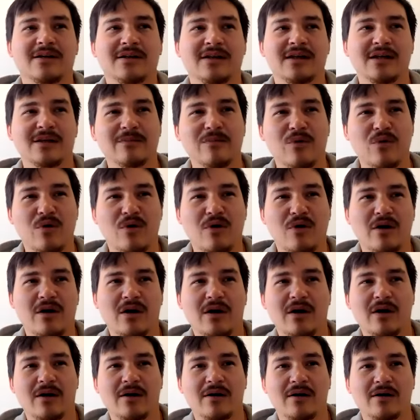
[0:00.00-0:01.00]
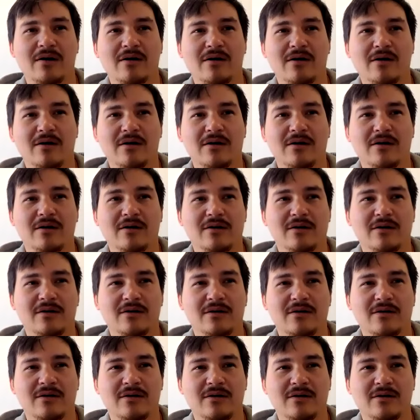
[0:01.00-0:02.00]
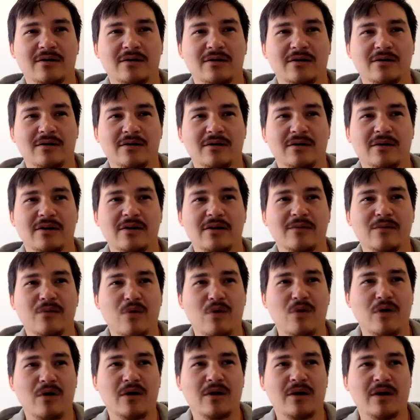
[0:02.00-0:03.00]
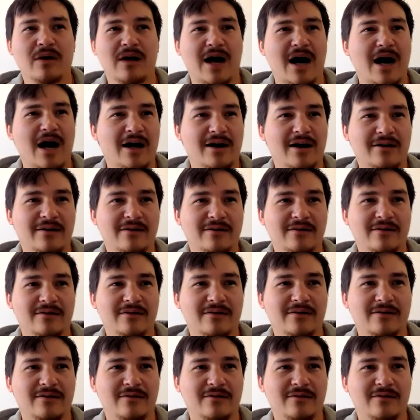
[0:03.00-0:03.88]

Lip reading: the more non